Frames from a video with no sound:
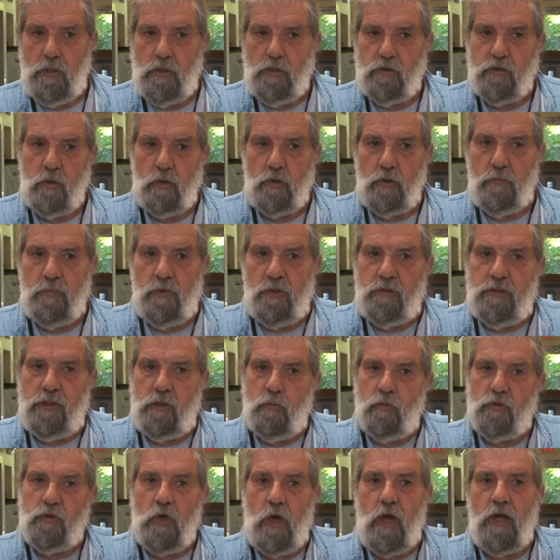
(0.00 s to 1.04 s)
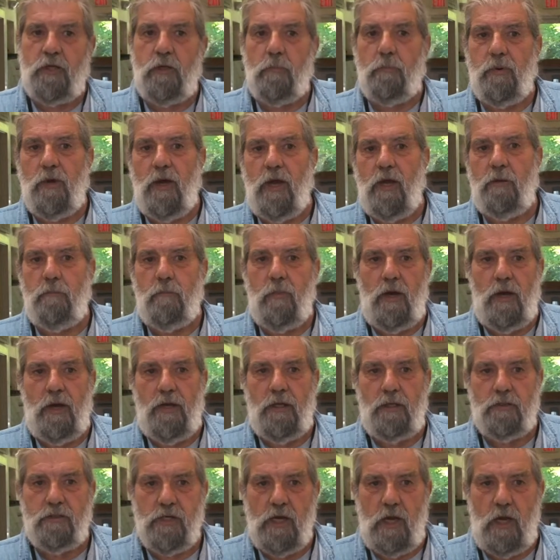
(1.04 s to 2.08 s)
So the building was occupied by
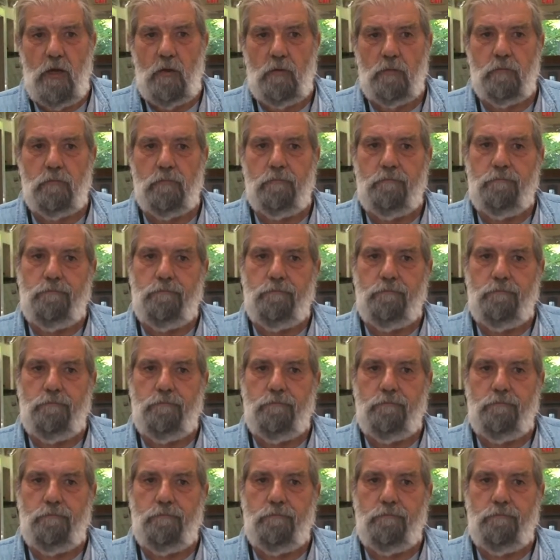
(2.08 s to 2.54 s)
a town